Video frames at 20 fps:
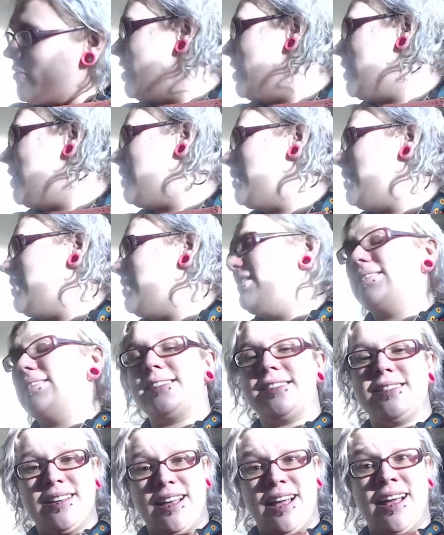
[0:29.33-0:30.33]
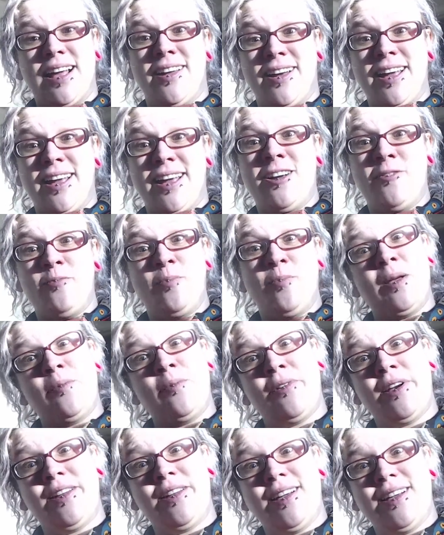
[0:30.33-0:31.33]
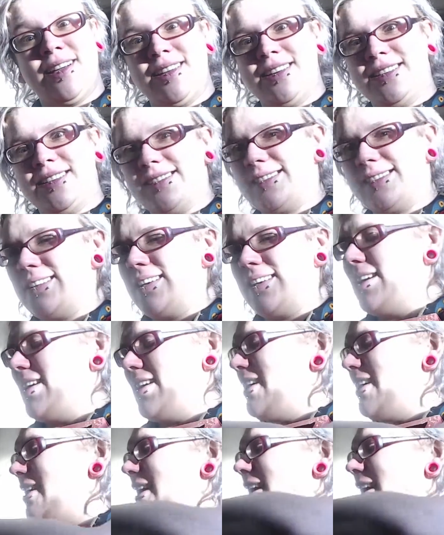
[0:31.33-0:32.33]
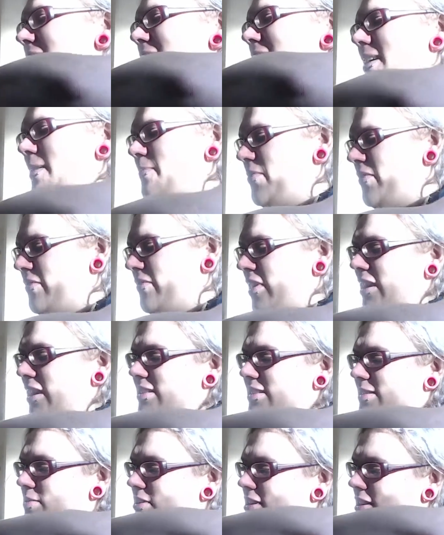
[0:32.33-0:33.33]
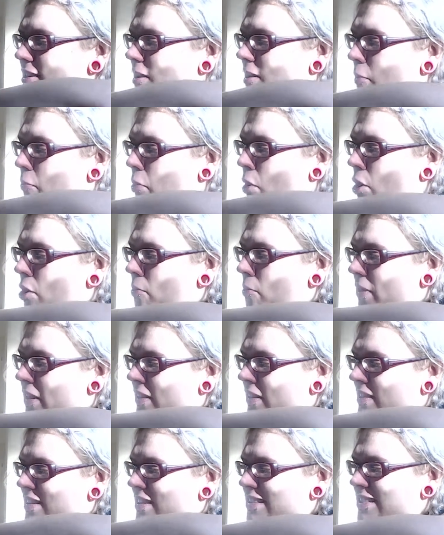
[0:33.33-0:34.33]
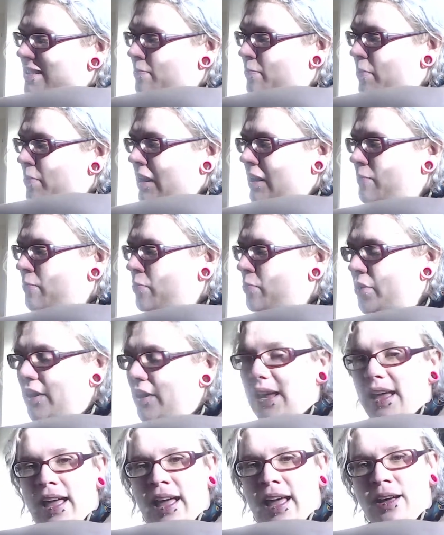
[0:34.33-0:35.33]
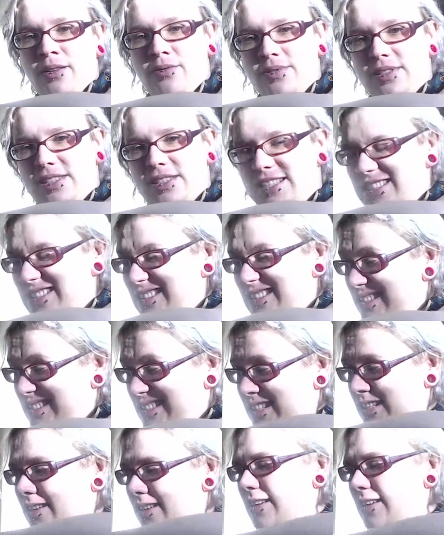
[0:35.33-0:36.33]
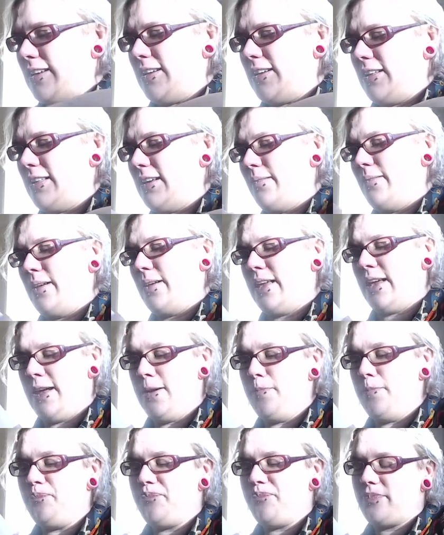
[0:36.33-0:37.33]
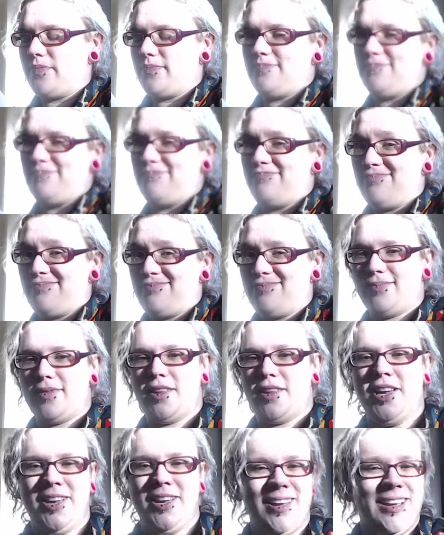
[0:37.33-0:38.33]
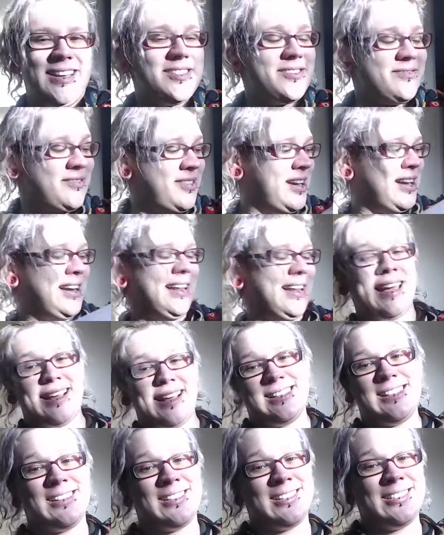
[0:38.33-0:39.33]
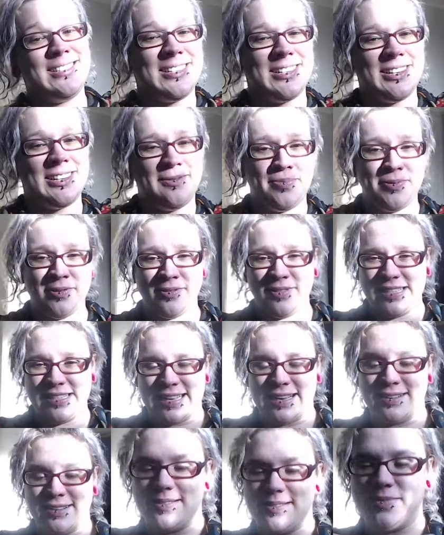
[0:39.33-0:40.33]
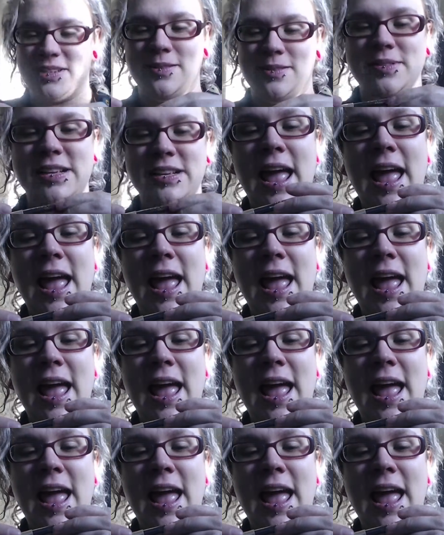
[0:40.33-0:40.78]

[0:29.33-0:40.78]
eyes, and I have big brown eyes. Right, so I'm just gonna pop this bad boy out. There we go. It really gets hard to pull these out sometimes.